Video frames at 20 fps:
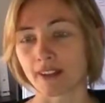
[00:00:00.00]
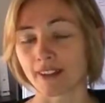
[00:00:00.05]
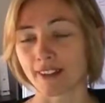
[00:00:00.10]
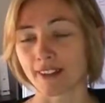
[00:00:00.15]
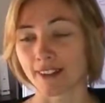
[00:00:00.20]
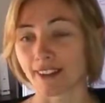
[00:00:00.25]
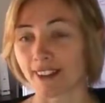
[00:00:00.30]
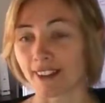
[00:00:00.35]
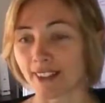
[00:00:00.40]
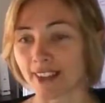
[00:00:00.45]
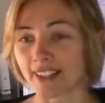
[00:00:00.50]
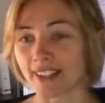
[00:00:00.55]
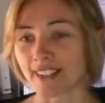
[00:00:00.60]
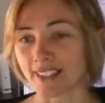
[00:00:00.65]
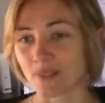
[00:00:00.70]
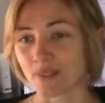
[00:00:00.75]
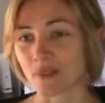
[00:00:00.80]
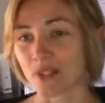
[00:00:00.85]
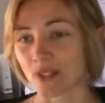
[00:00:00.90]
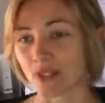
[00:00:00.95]
like
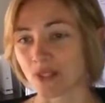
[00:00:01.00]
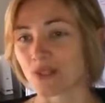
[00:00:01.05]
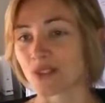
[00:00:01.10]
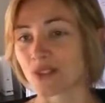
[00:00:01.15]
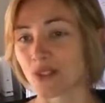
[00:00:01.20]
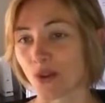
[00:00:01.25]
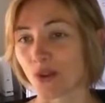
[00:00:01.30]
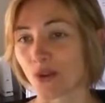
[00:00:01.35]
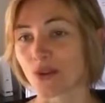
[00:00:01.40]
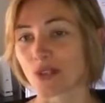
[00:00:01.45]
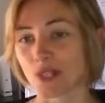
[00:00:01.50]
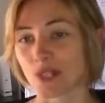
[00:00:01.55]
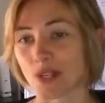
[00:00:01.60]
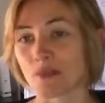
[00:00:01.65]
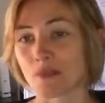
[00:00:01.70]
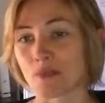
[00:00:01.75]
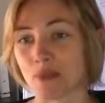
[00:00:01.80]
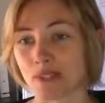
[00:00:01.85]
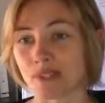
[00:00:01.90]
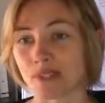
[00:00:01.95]
somebody who's going to
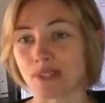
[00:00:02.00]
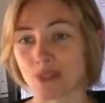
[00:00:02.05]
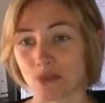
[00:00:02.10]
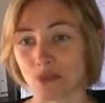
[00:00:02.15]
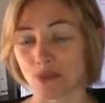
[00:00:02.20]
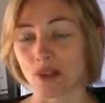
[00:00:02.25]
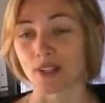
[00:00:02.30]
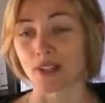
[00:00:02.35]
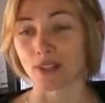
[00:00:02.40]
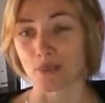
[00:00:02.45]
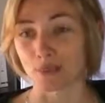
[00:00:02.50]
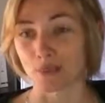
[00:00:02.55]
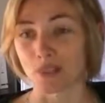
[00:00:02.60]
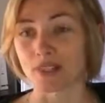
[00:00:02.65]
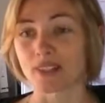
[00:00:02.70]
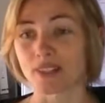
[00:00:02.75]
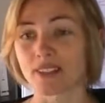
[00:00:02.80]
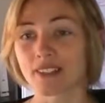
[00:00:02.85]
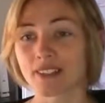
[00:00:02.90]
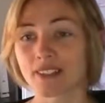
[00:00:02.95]
commit to running a
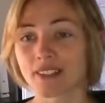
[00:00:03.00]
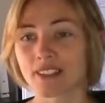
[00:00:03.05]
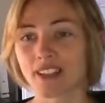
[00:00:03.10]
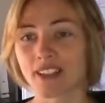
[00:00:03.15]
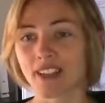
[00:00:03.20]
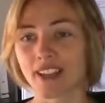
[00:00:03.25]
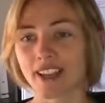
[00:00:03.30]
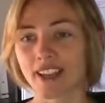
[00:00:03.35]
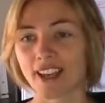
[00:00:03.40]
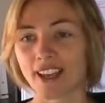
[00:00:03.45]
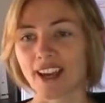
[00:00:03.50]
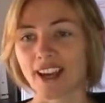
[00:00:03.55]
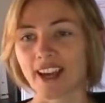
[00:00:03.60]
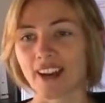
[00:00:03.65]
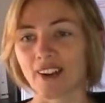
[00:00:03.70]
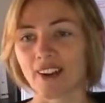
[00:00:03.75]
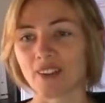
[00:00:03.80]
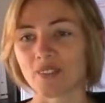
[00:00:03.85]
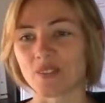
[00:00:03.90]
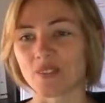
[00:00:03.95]
business.
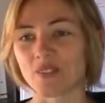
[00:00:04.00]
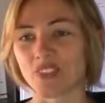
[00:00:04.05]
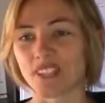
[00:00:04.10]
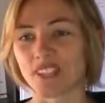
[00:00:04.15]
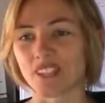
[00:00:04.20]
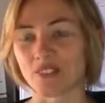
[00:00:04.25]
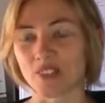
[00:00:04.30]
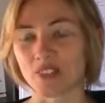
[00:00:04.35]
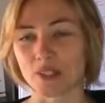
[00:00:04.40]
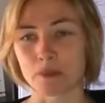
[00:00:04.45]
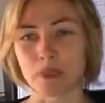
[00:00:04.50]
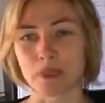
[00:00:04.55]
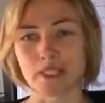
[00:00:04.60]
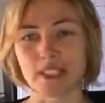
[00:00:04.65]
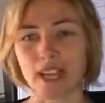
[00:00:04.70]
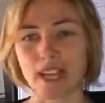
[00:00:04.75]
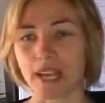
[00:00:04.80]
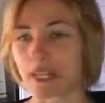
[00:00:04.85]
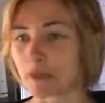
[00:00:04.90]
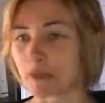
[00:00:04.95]
If you speak
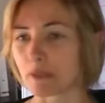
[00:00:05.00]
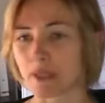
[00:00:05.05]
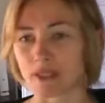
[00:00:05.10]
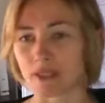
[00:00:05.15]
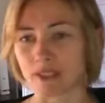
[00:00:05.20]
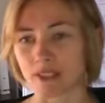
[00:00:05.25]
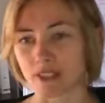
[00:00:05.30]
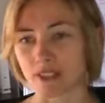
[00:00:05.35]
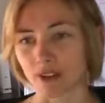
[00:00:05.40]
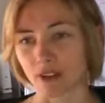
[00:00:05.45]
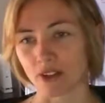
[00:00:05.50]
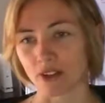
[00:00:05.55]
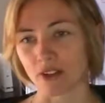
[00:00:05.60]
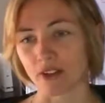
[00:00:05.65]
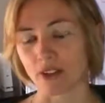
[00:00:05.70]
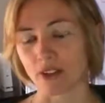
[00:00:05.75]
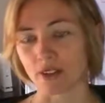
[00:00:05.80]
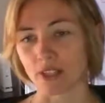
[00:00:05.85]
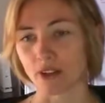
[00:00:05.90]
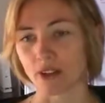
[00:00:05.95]
to any business owner,
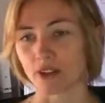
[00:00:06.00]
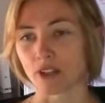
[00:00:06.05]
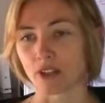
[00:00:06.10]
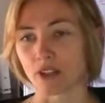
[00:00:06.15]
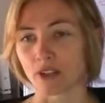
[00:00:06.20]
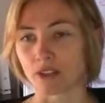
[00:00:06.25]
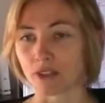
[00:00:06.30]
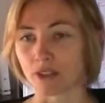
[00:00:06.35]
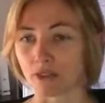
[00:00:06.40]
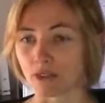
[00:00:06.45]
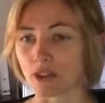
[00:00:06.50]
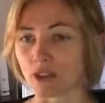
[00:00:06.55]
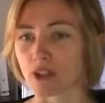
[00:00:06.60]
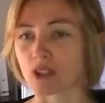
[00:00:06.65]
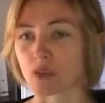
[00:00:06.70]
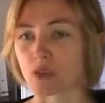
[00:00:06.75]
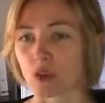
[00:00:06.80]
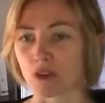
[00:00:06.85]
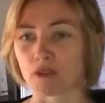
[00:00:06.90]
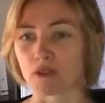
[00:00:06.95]
they'll tell you that the
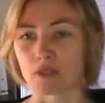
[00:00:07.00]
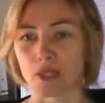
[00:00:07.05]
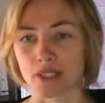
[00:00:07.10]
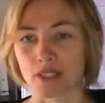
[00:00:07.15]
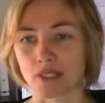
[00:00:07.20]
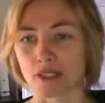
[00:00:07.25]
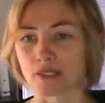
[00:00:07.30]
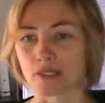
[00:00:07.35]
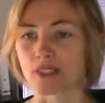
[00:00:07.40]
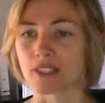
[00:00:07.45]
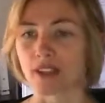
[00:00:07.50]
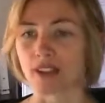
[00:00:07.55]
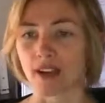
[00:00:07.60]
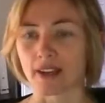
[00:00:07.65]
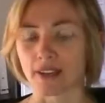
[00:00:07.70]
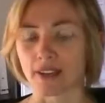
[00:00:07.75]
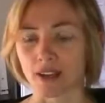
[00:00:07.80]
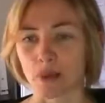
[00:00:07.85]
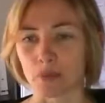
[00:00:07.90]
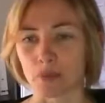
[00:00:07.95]
first 12 months of
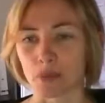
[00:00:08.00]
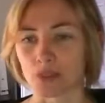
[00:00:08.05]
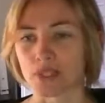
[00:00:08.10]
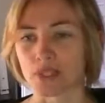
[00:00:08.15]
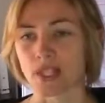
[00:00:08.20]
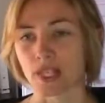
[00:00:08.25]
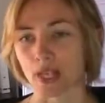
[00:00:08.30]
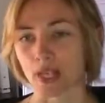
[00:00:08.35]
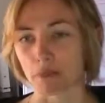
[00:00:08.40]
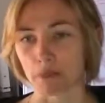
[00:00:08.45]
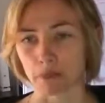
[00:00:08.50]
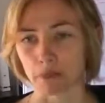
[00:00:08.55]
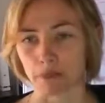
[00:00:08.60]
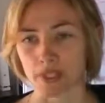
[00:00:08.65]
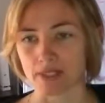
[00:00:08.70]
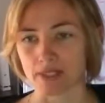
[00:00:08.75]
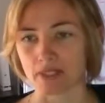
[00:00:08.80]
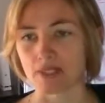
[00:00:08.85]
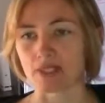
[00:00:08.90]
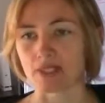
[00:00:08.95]
starting up or setting up a
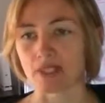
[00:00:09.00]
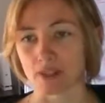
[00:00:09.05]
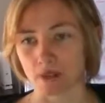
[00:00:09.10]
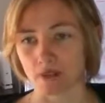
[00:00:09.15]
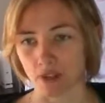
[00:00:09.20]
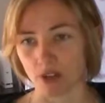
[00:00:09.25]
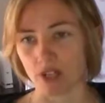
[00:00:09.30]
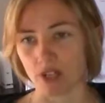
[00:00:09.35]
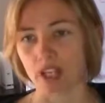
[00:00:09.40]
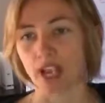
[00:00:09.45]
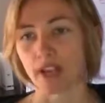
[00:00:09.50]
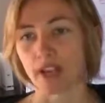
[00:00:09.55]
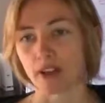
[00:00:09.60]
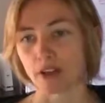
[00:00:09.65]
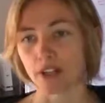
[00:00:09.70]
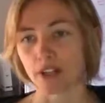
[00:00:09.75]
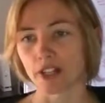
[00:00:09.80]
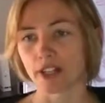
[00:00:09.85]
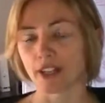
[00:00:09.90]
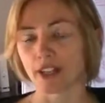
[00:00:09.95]
business is very
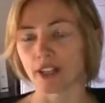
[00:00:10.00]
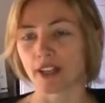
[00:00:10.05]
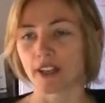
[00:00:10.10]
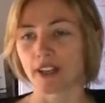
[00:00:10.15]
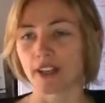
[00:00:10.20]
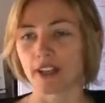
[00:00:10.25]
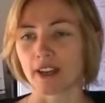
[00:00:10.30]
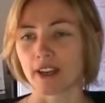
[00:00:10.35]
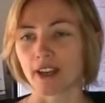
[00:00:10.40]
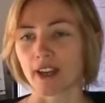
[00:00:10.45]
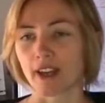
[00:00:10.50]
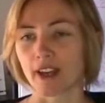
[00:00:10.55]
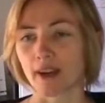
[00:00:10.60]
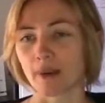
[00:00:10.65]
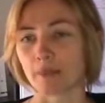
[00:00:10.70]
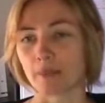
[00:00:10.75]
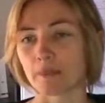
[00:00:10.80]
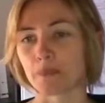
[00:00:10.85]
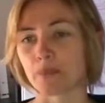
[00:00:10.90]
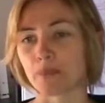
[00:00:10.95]
chaotic.
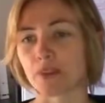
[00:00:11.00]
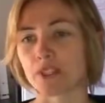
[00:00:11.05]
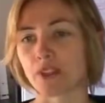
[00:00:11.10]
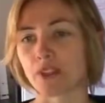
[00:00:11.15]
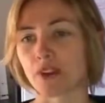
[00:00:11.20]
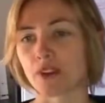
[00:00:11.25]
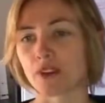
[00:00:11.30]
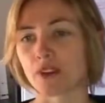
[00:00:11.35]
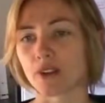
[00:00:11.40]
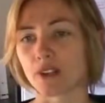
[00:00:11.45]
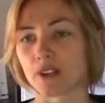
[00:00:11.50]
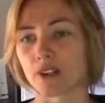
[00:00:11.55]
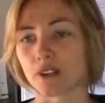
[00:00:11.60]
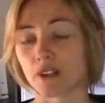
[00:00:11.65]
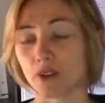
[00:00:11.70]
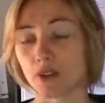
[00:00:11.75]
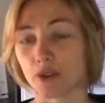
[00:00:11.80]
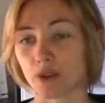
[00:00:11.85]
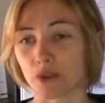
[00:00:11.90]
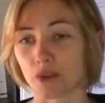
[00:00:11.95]
So if
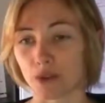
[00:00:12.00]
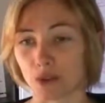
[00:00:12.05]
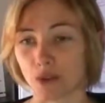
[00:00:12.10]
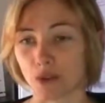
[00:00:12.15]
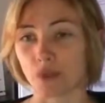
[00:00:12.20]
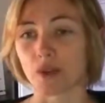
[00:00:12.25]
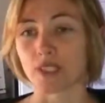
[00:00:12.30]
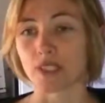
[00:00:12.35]
you're going